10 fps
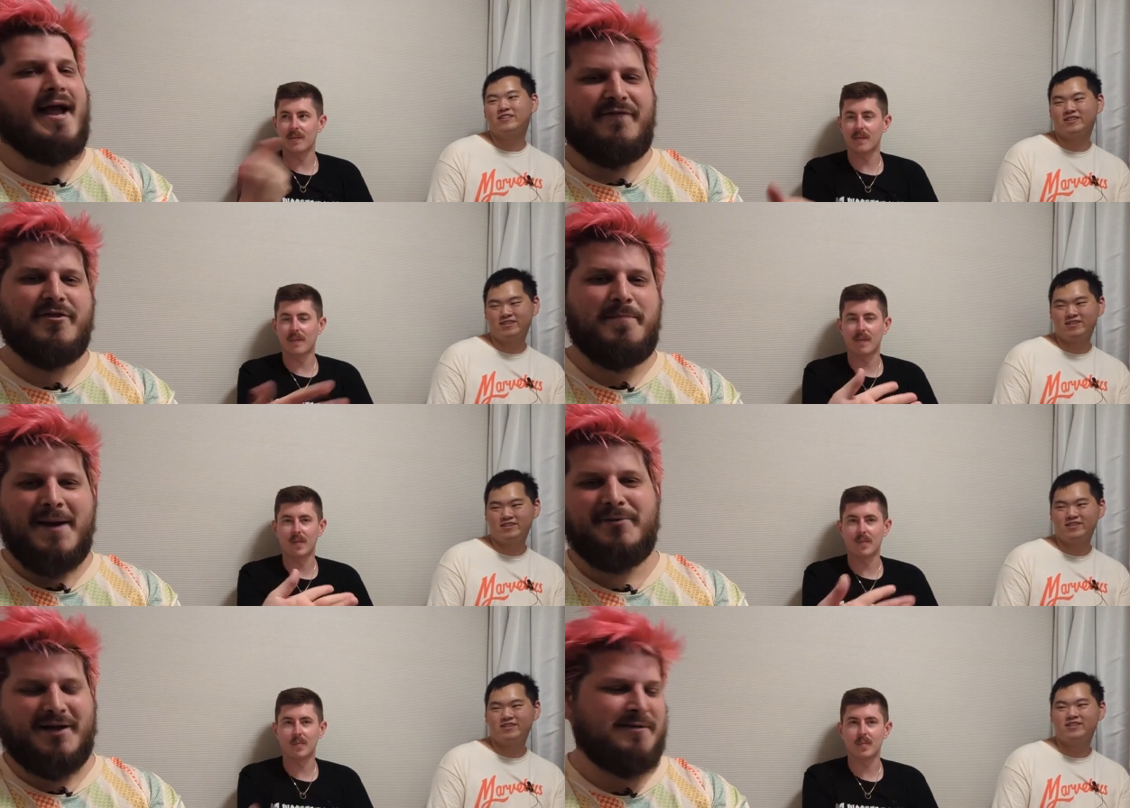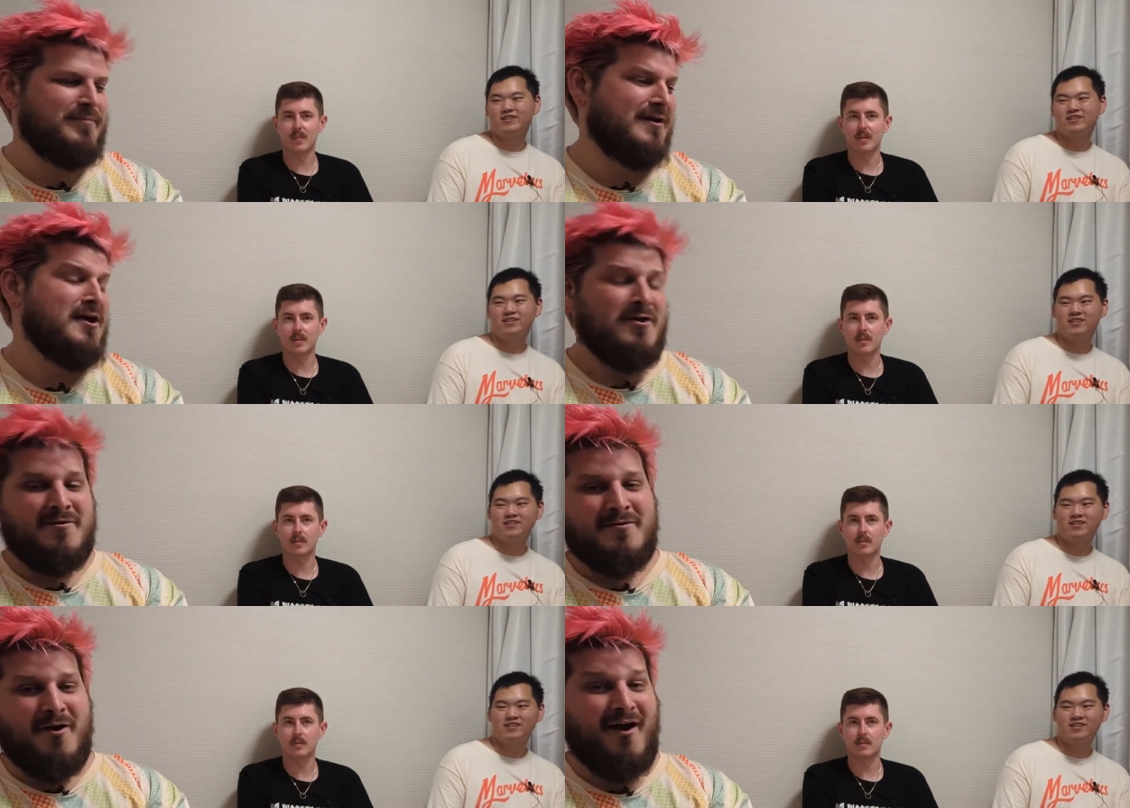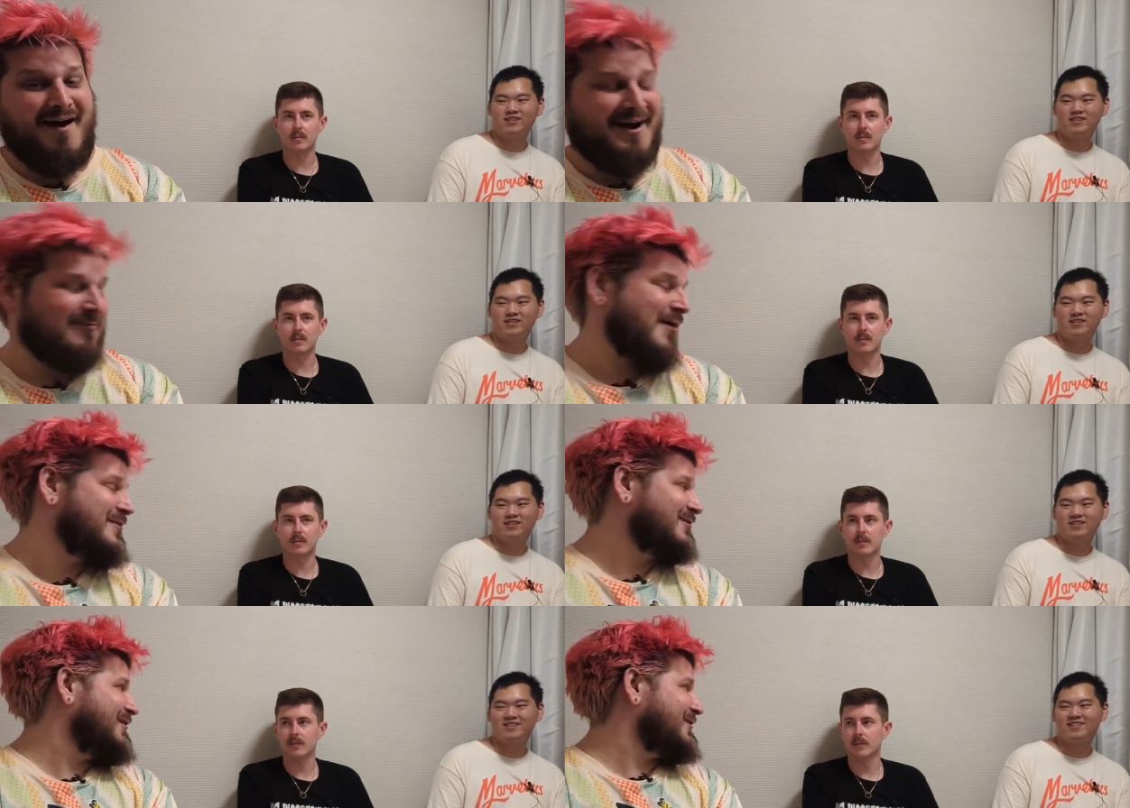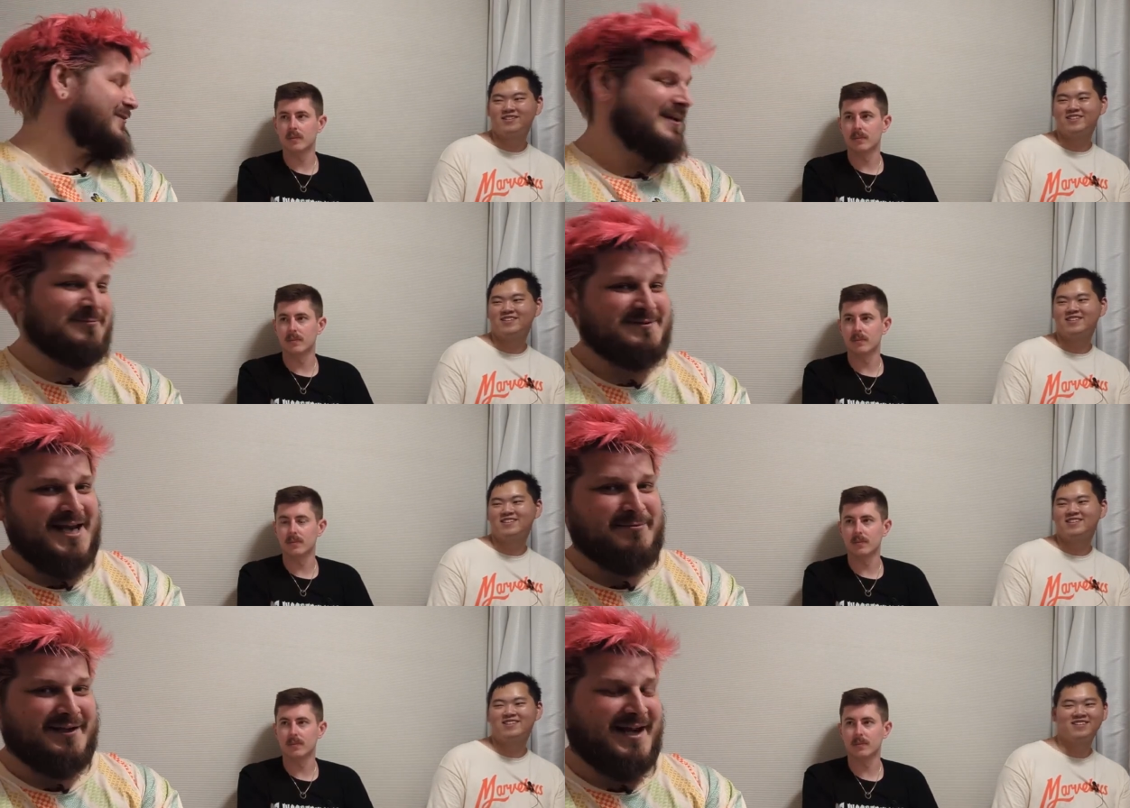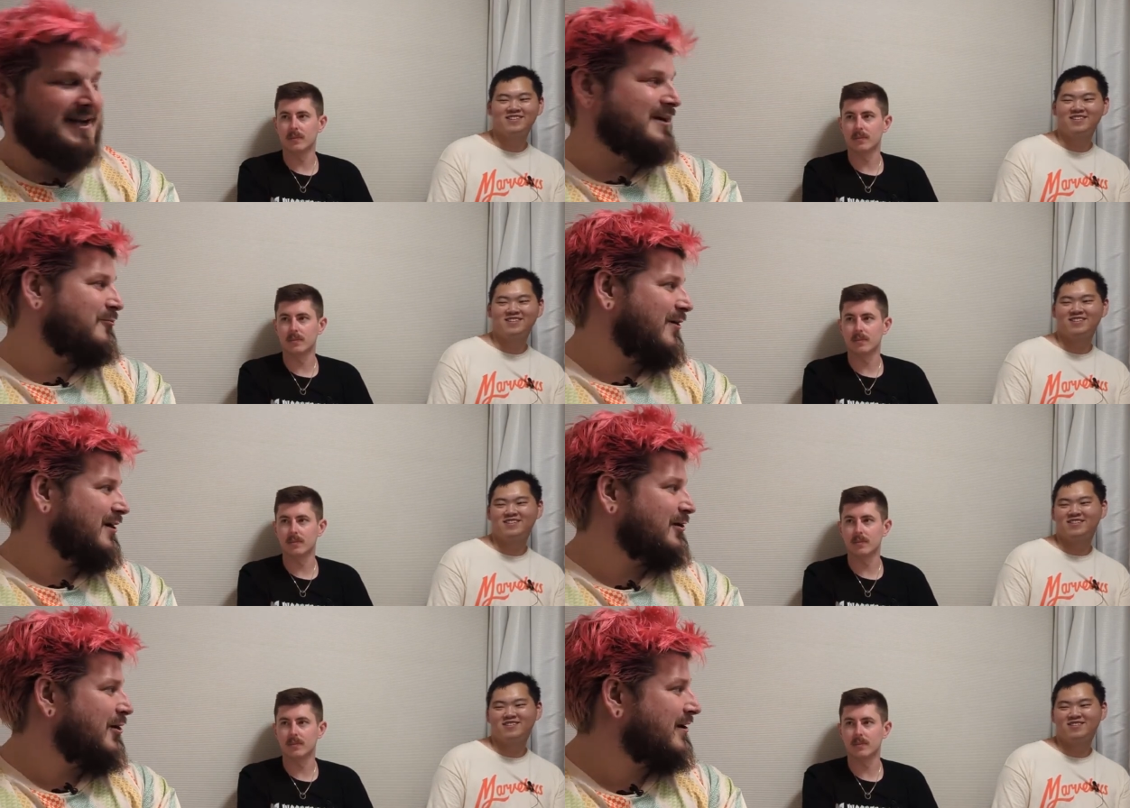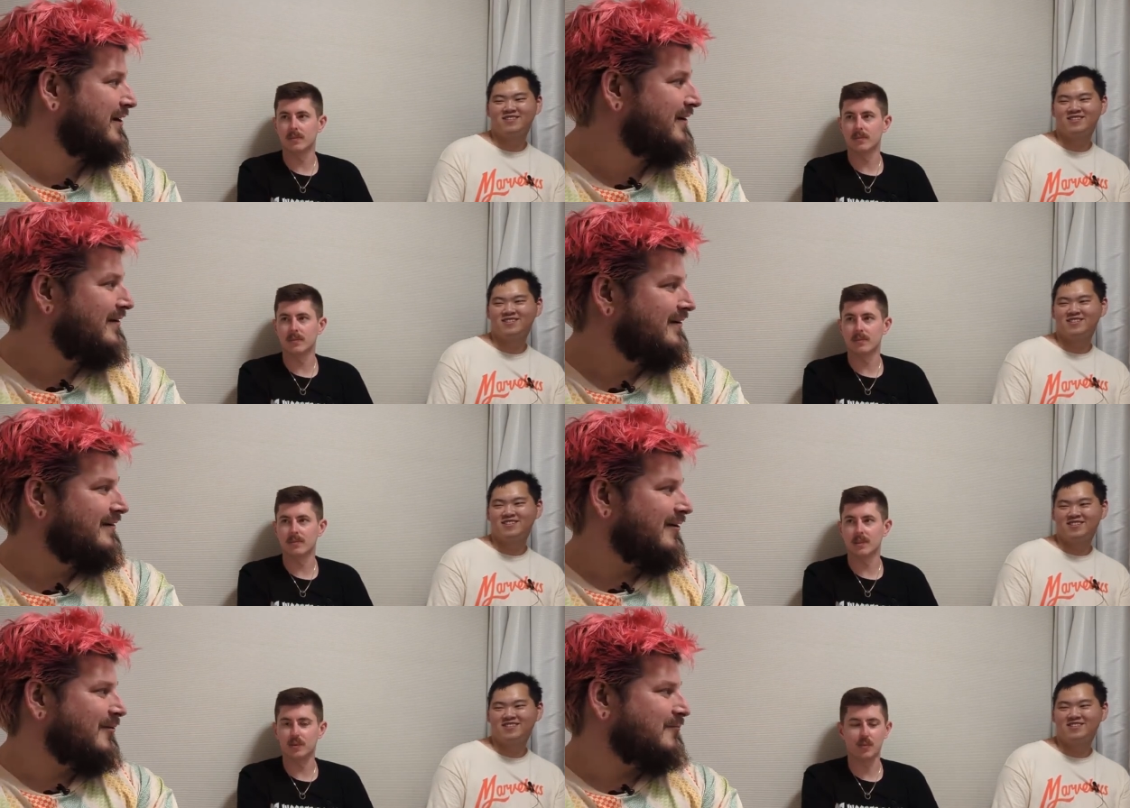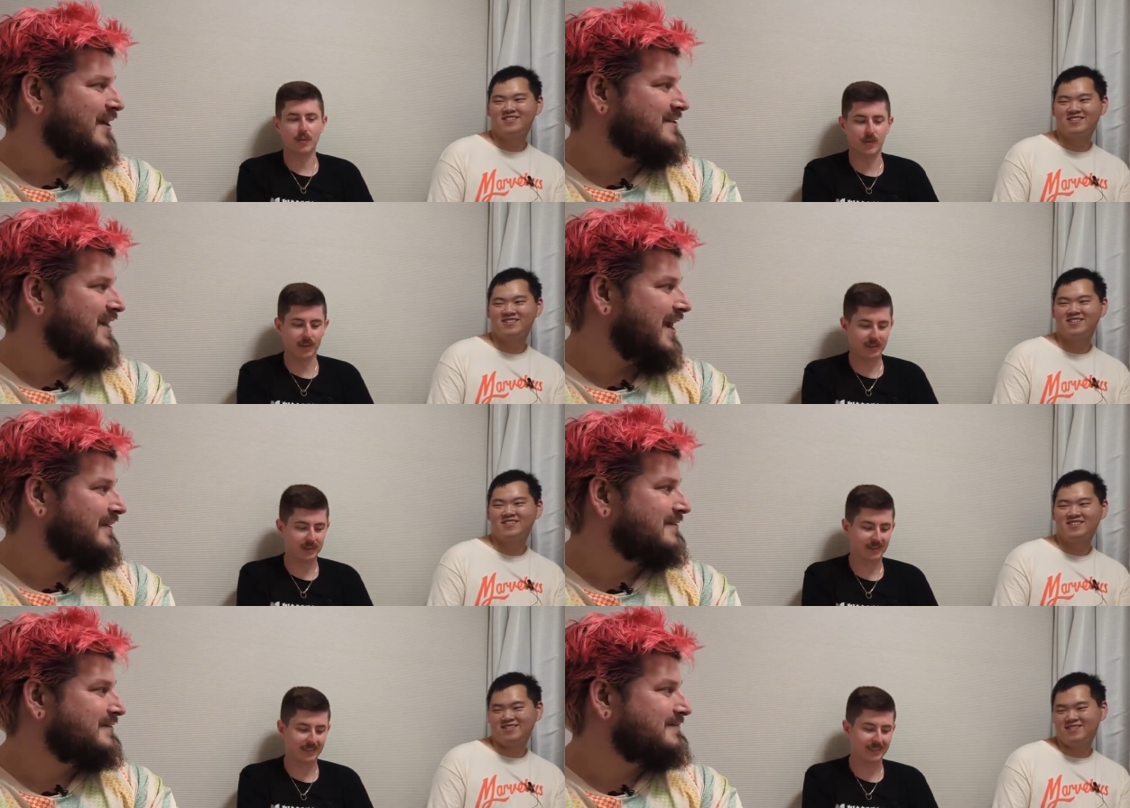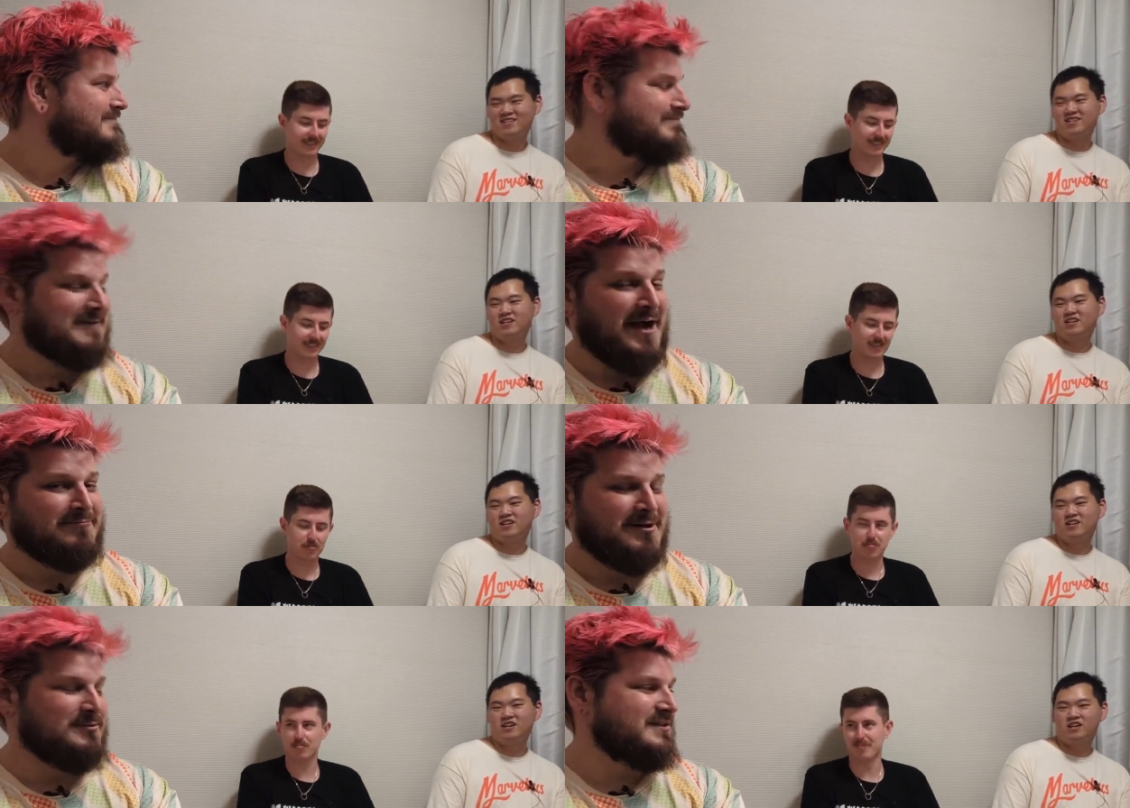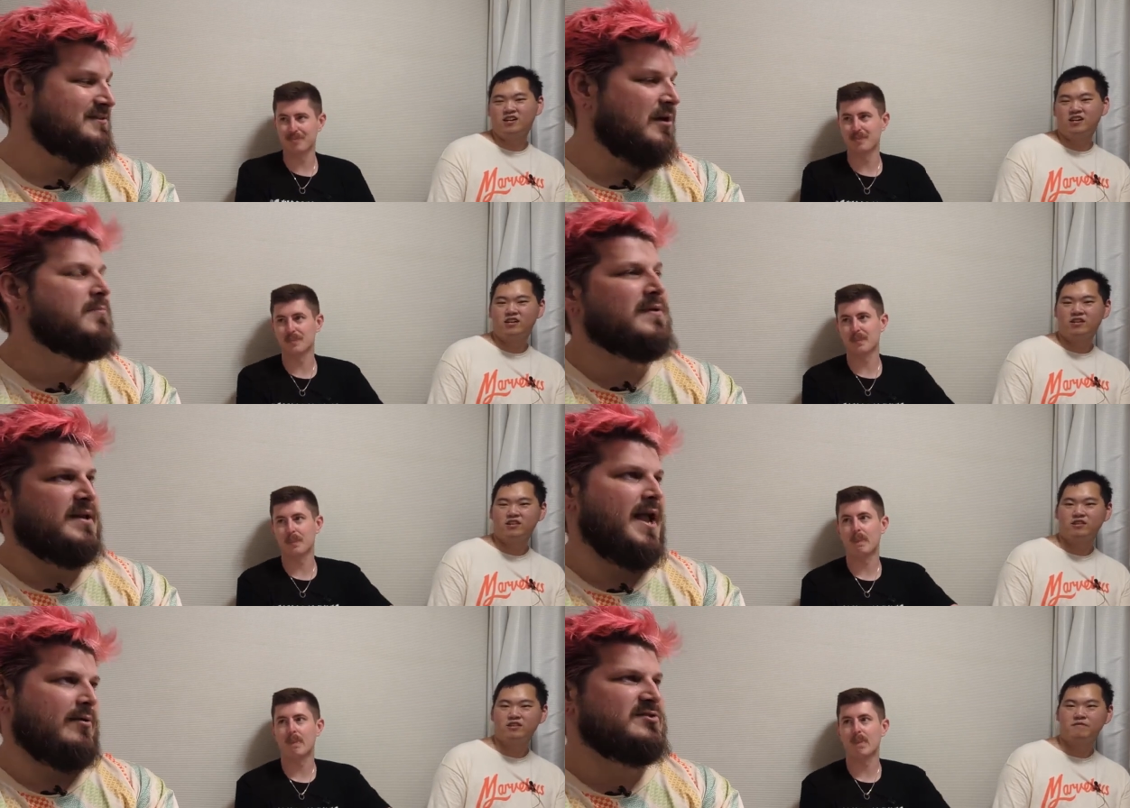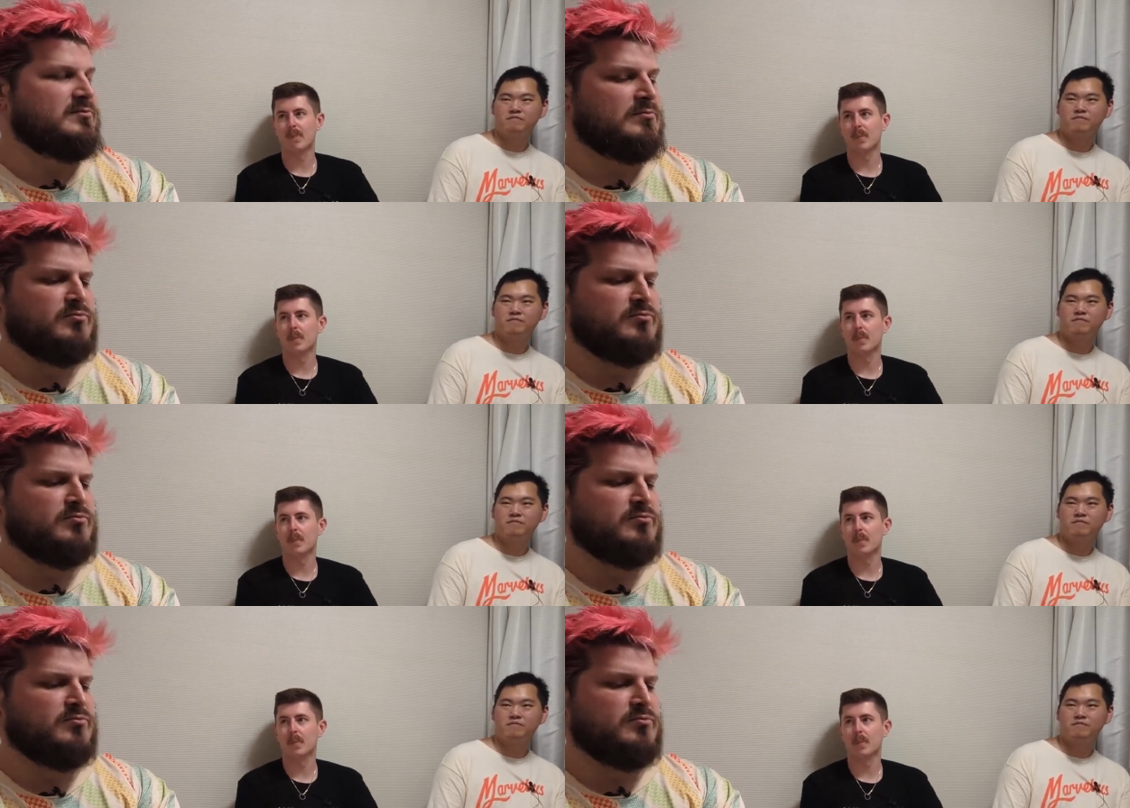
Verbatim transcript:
Speaker 1: yeah. For the people that can, I won the lottery and was able to get in at one o'clock on Walk Wednesday. Right yeah, it was. I mean, yeah, it was.